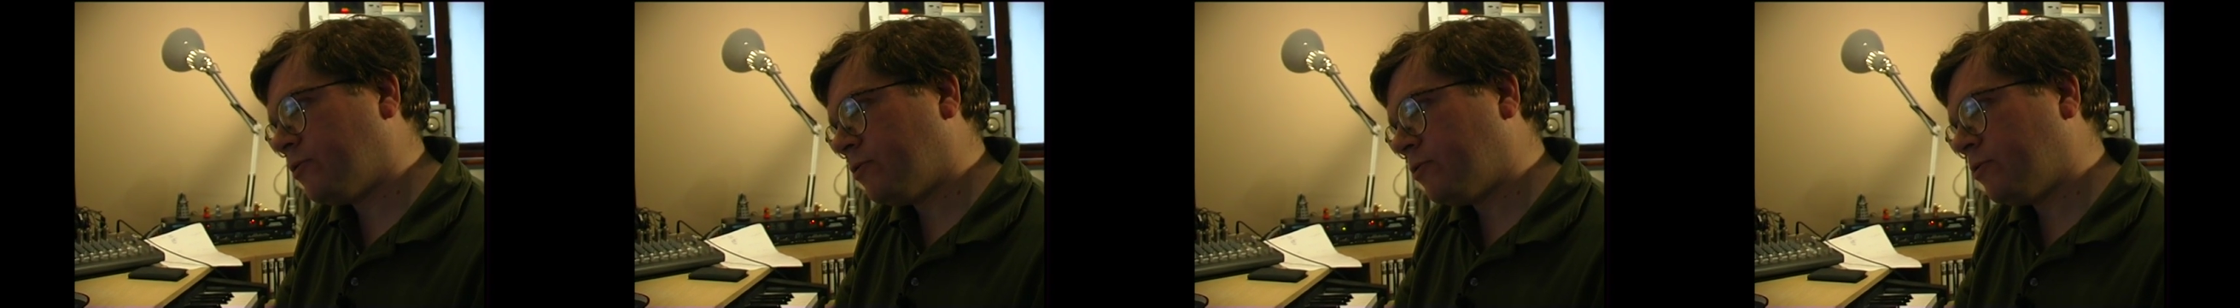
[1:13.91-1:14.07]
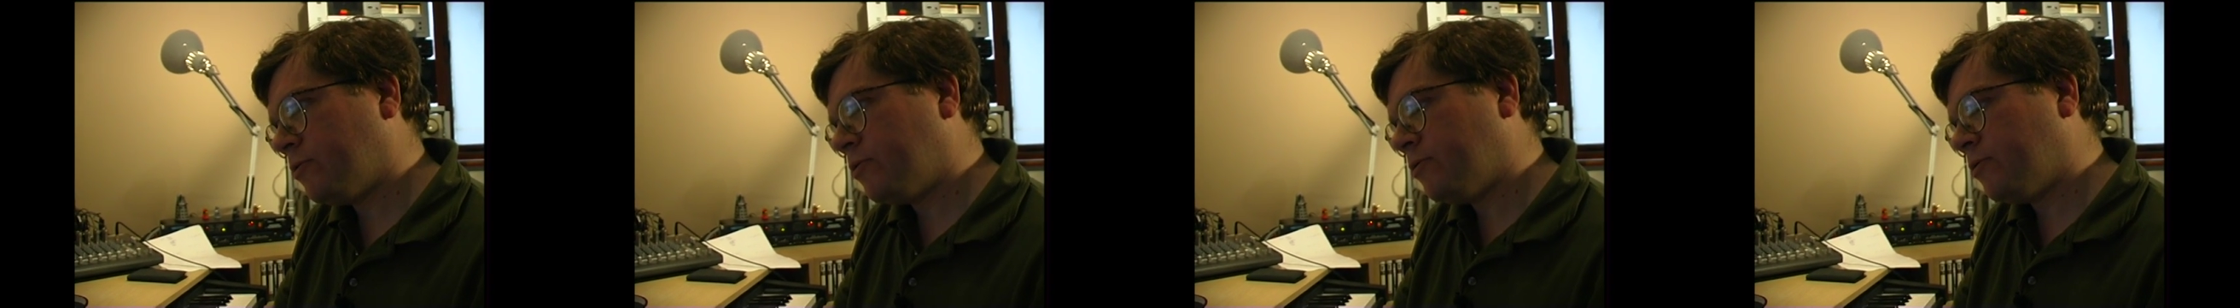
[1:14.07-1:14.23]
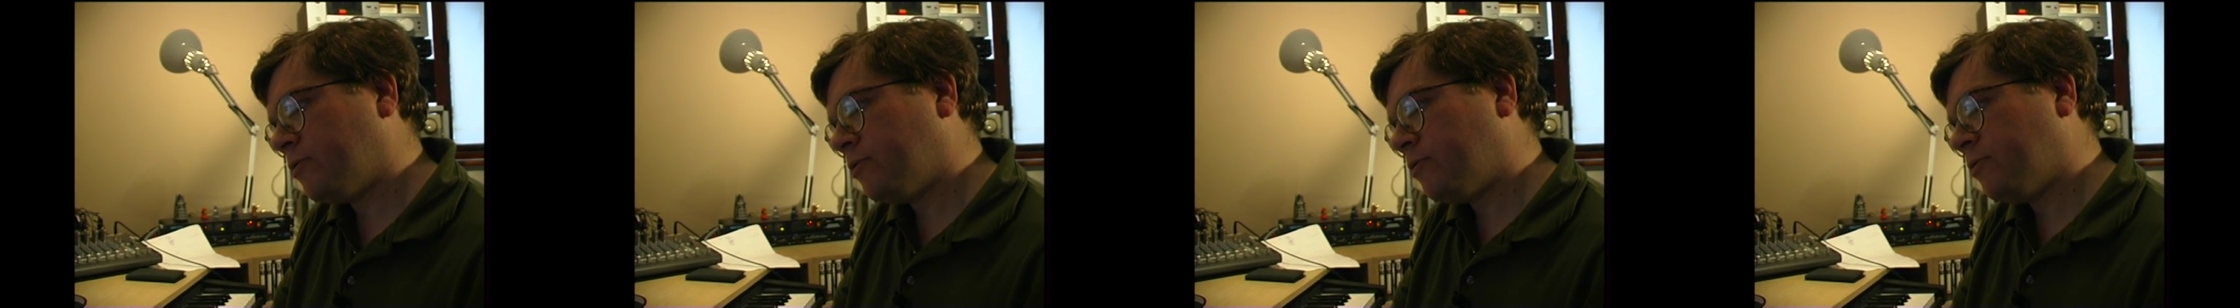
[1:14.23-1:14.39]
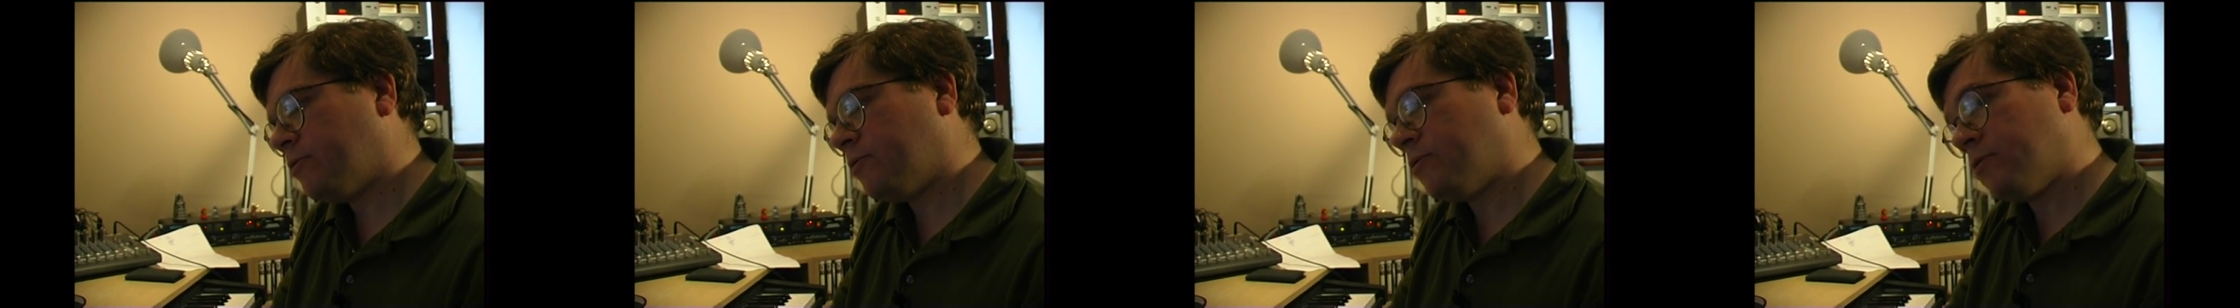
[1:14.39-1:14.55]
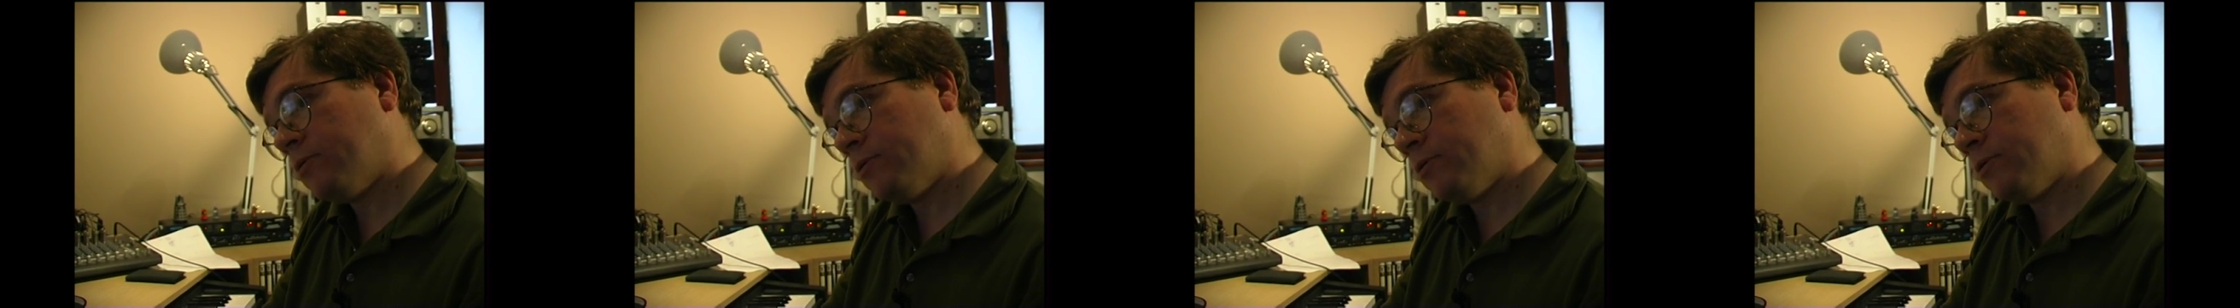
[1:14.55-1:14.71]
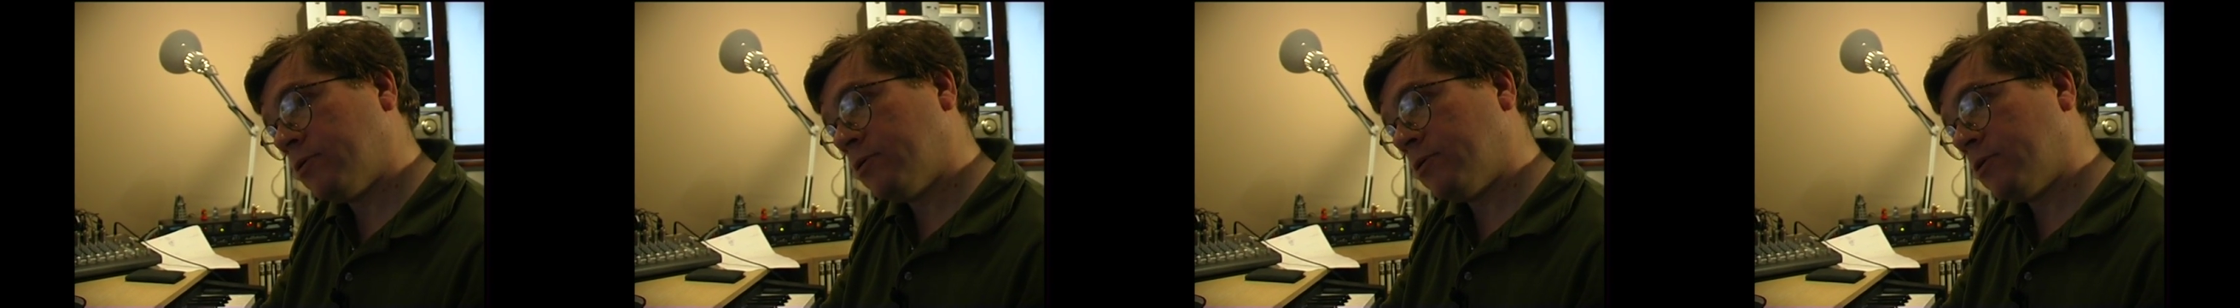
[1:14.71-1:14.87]

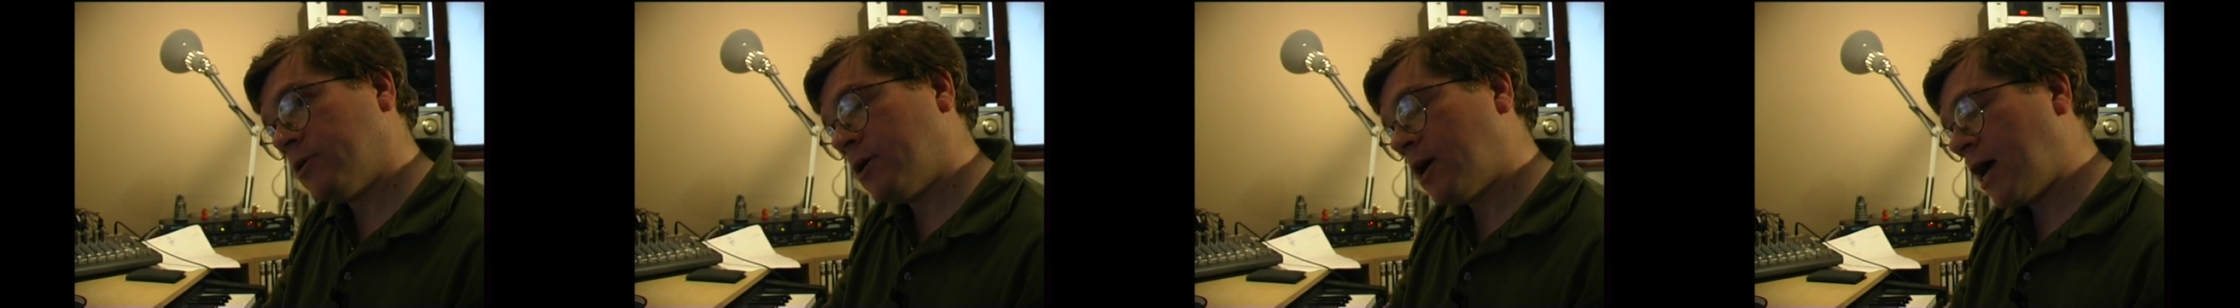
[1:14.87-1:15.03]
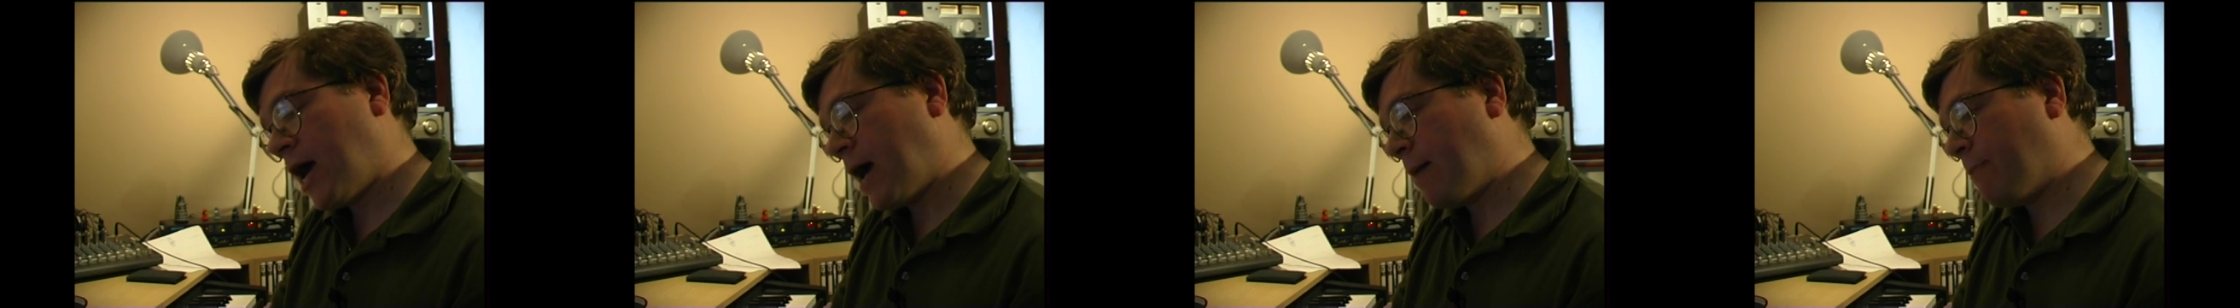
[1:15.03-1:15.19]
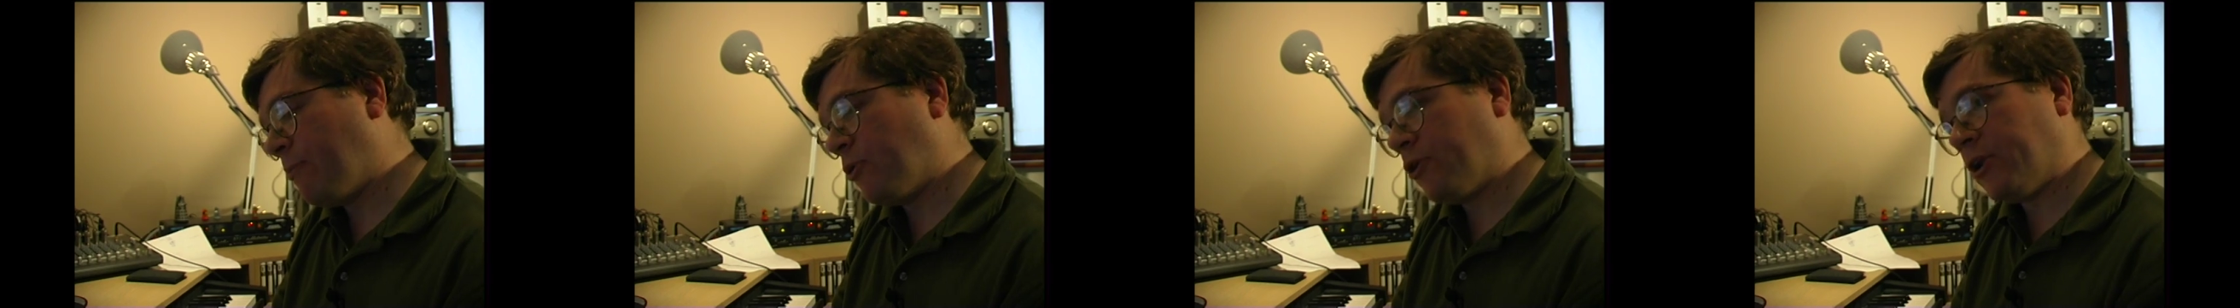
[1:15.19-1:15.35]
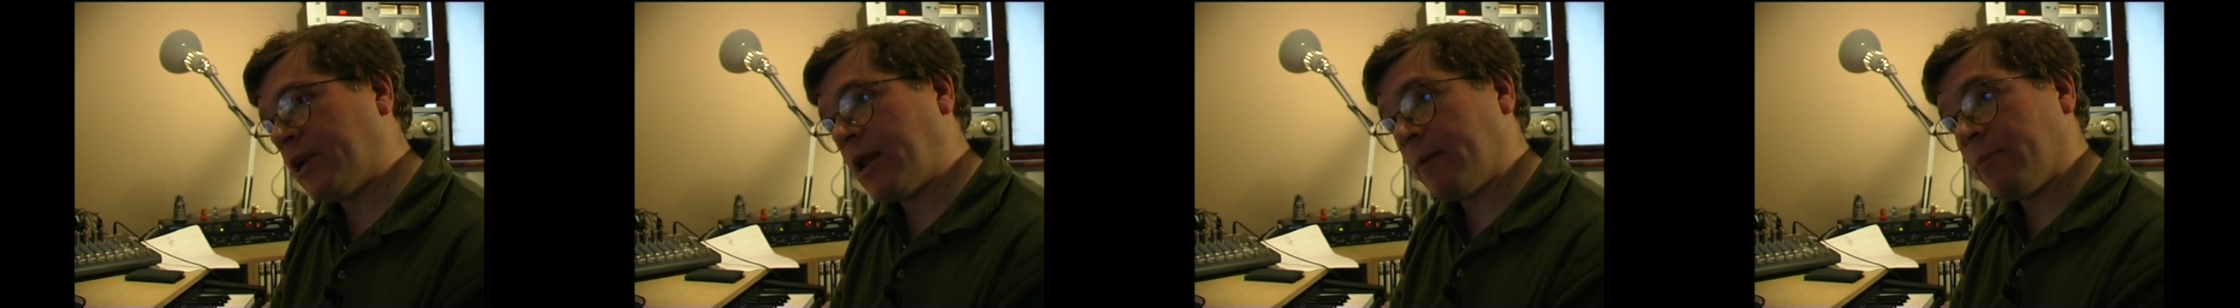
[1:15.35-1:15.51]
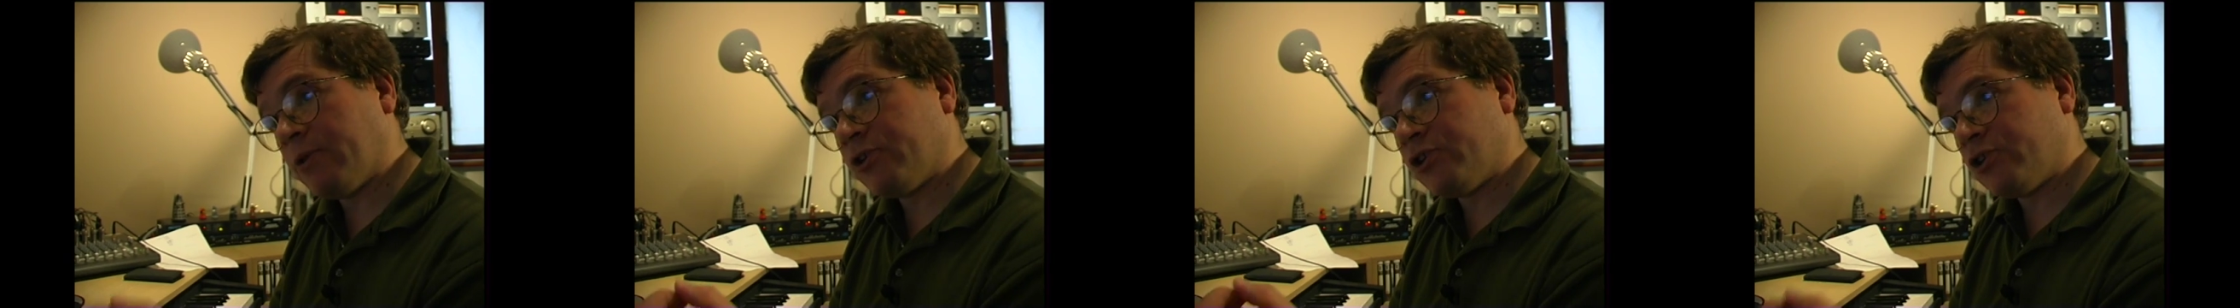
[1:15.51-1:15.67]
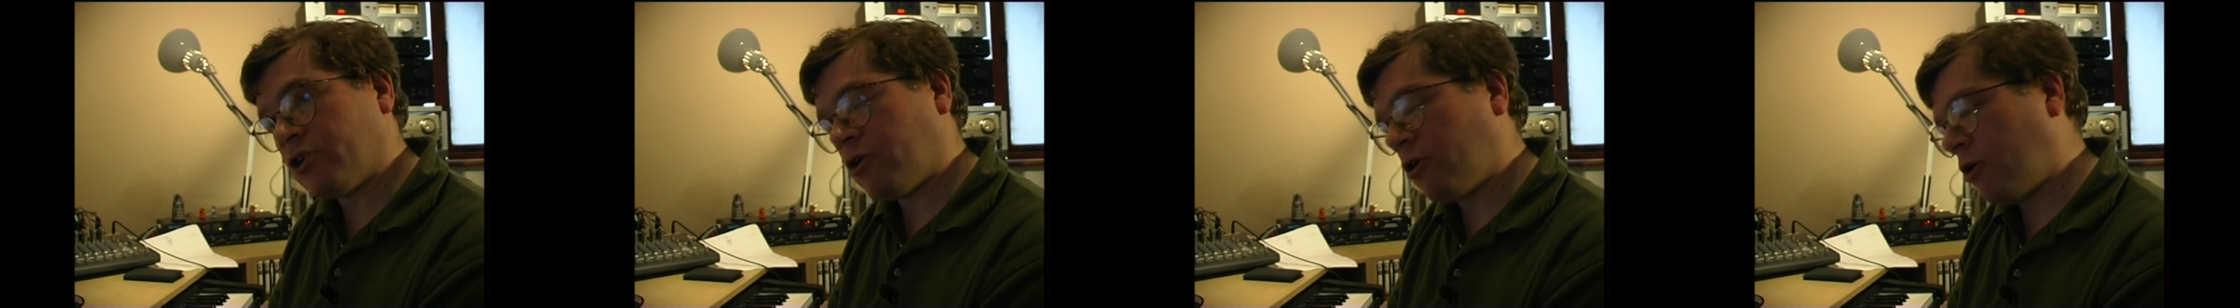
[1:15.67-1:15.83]
and put it up
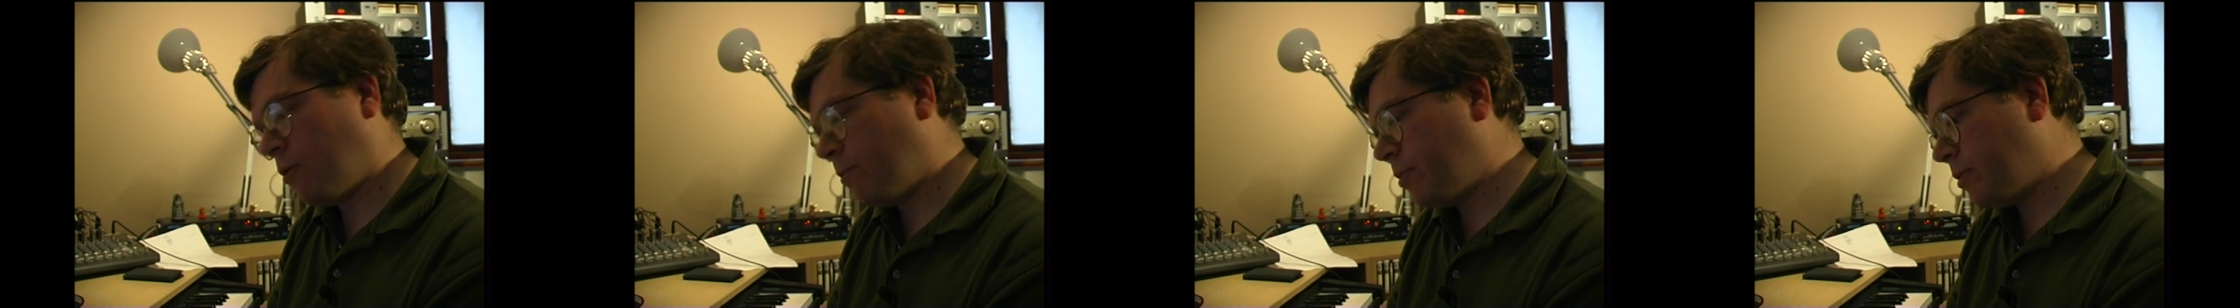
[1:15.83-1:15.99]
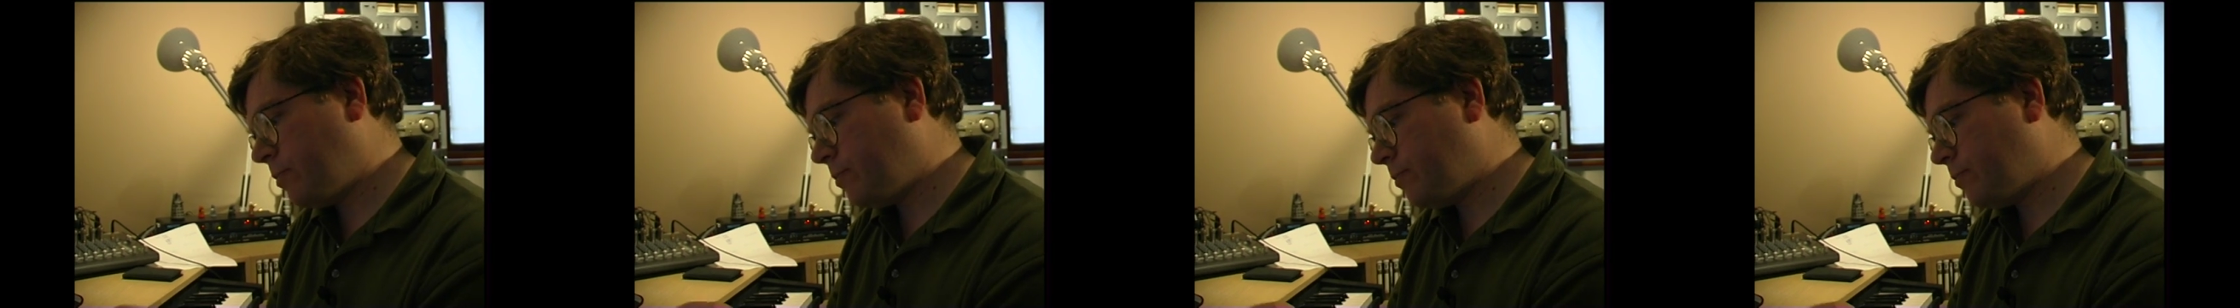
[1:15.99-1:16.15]
the top.